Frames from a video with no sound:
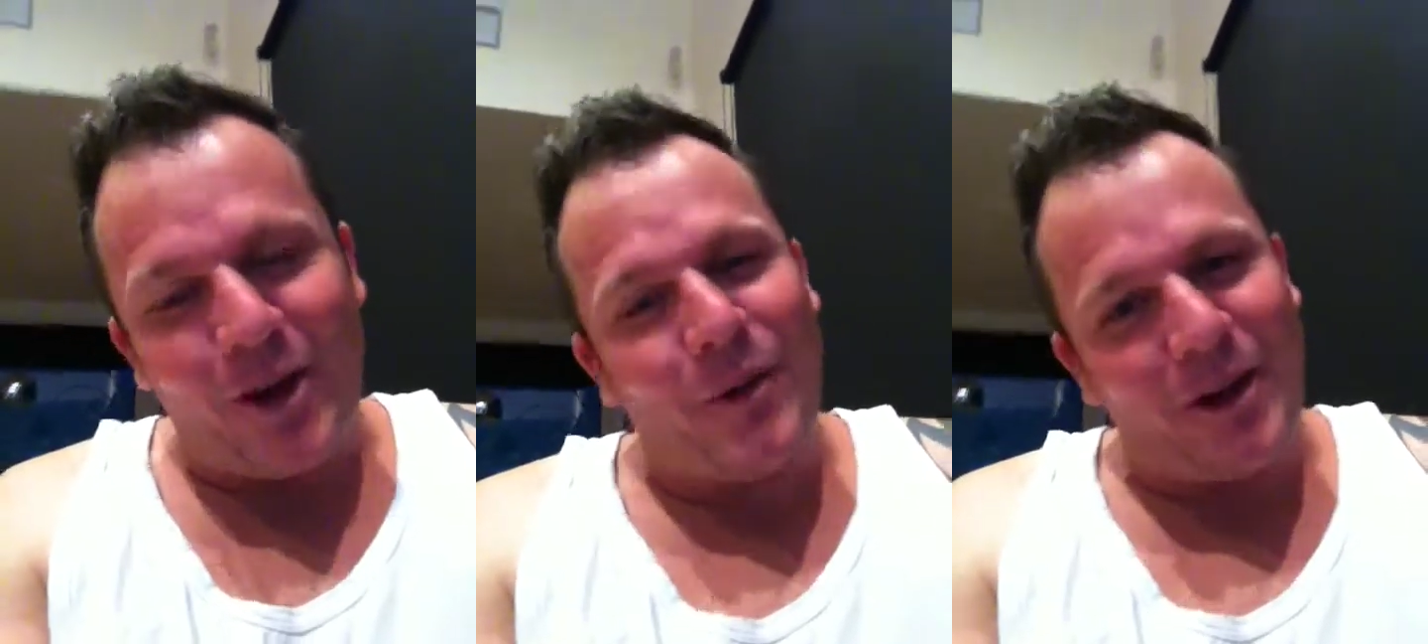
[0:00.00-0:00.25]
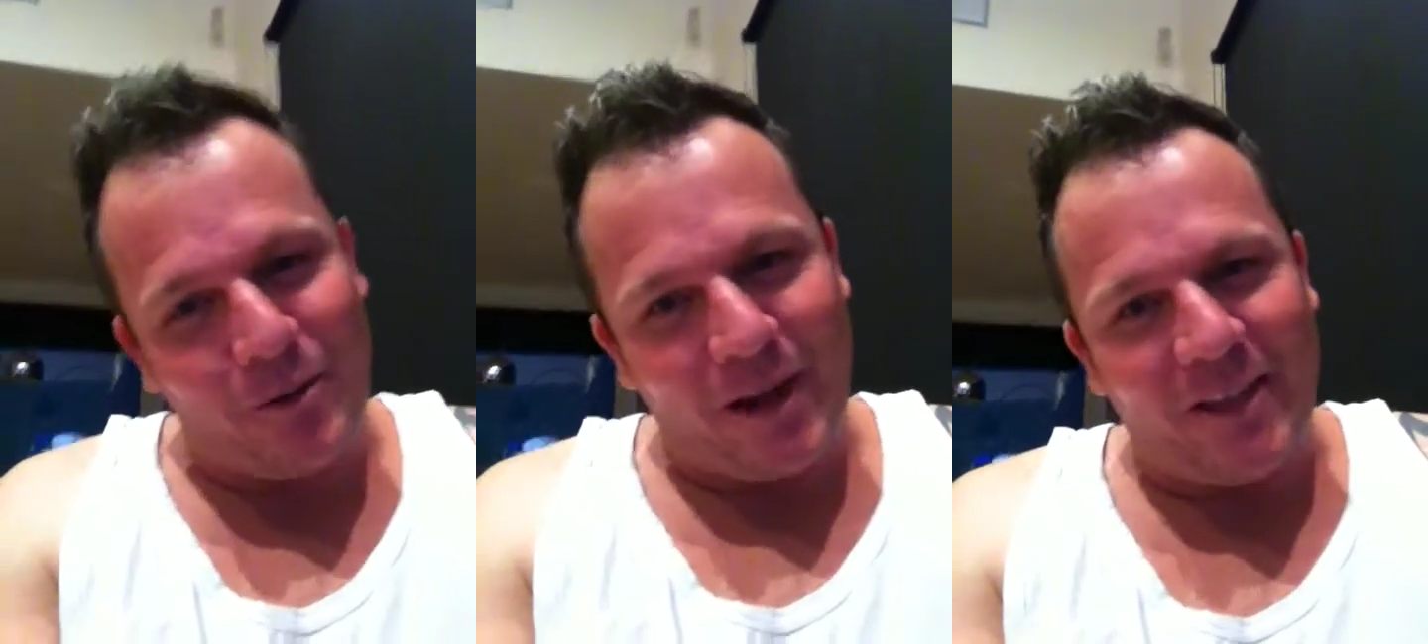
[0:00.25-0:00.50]
and I
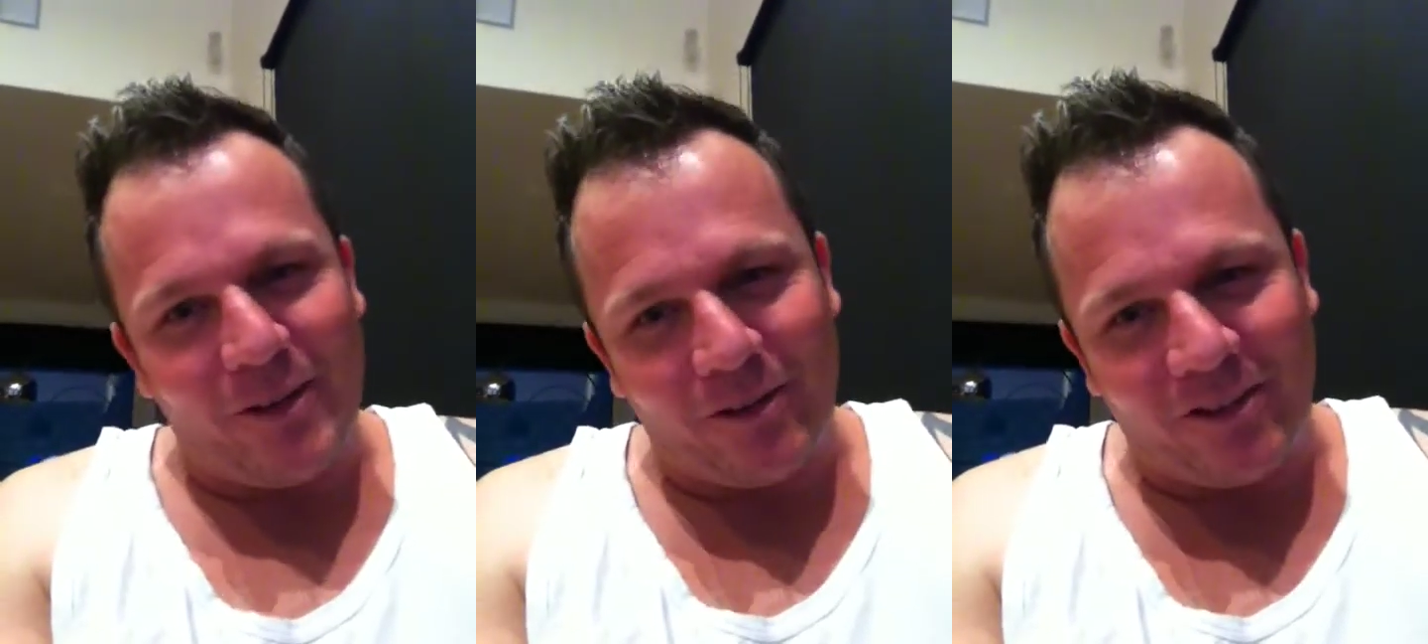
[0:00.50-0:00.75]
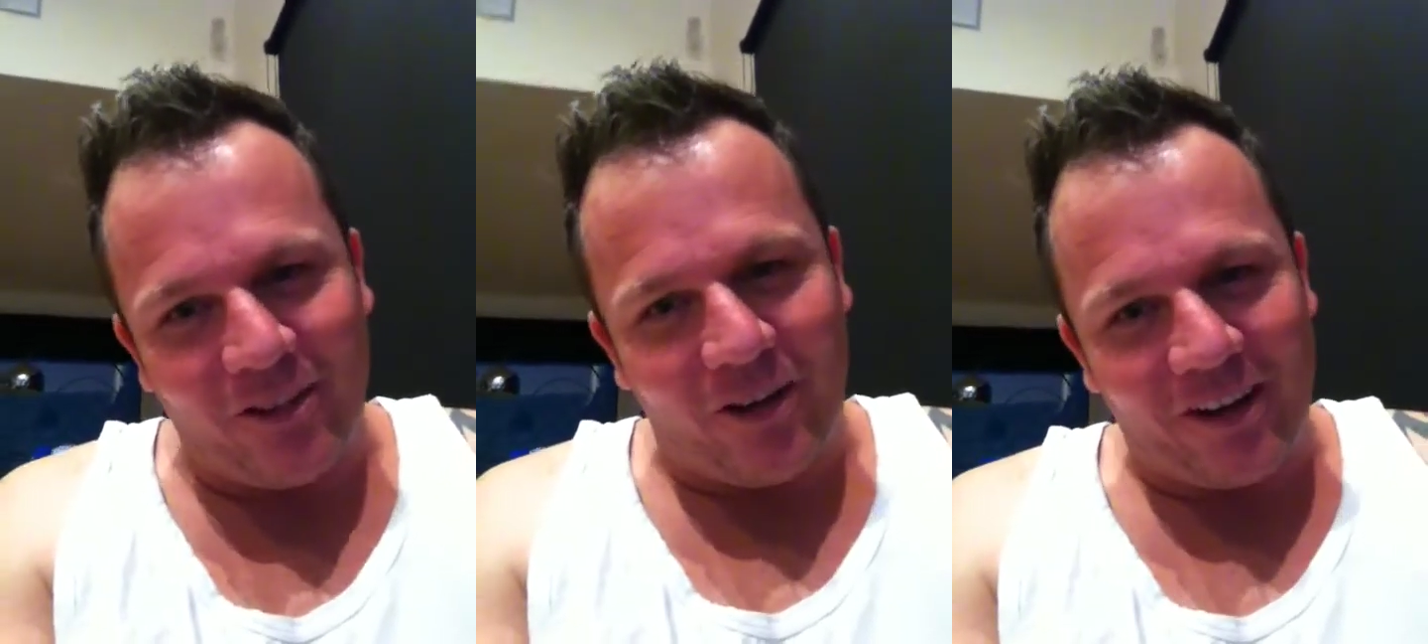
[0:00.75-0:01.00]
went around there
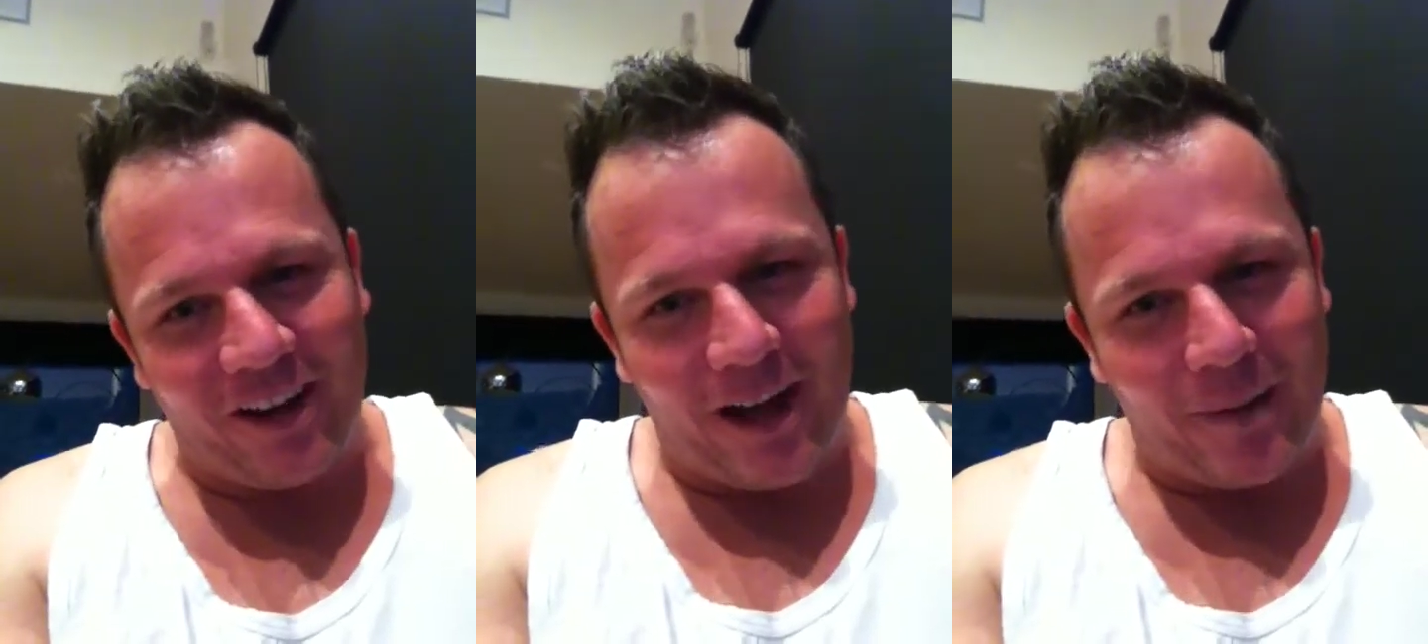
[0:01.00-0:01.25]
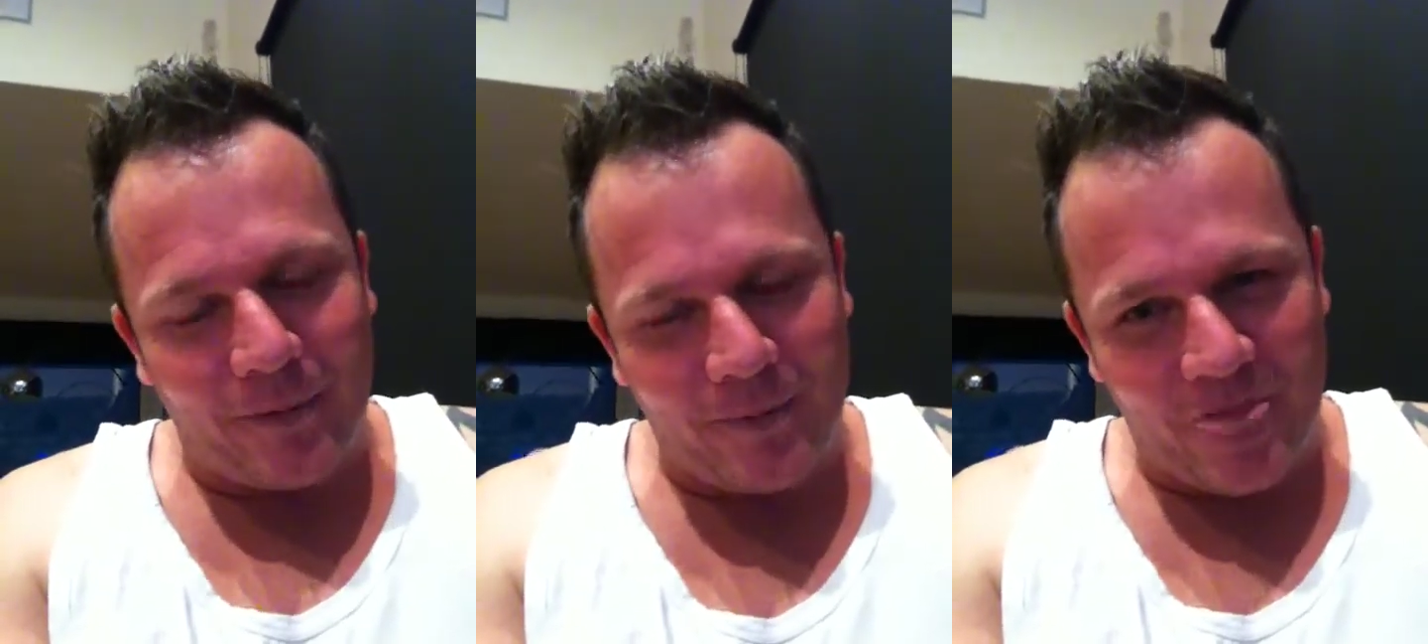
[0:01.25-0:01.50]
and signed it
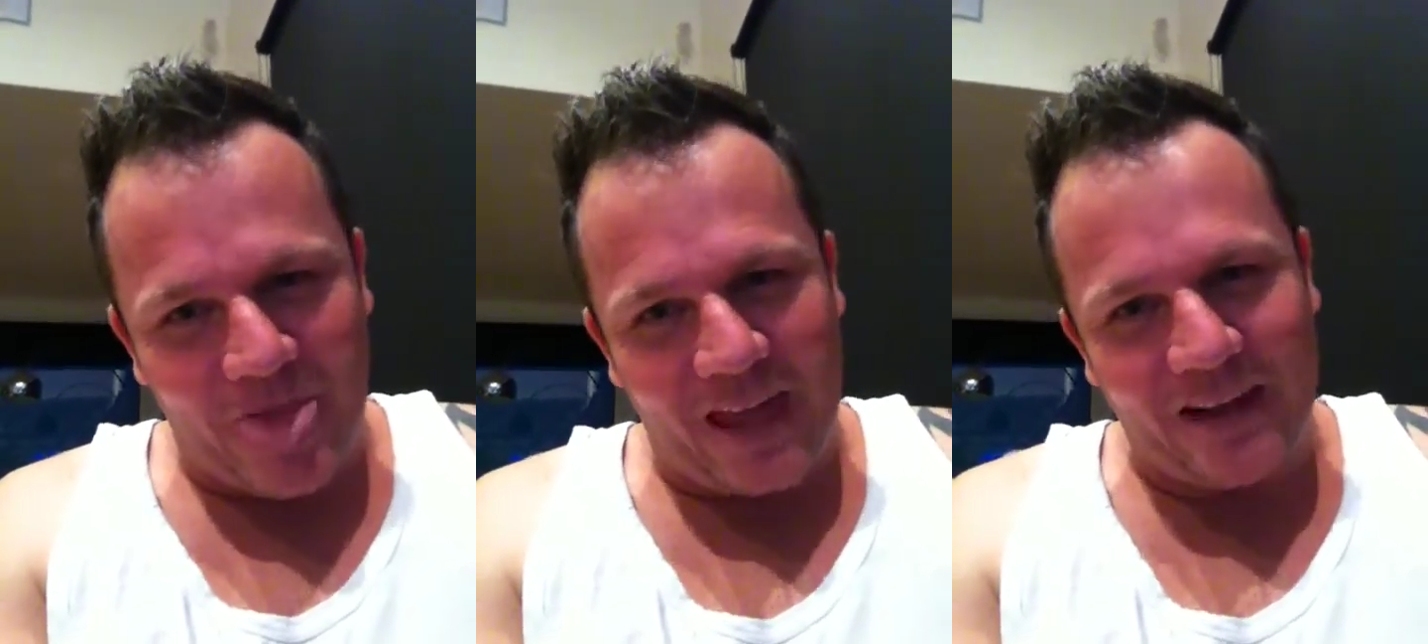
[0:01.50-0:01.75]
up.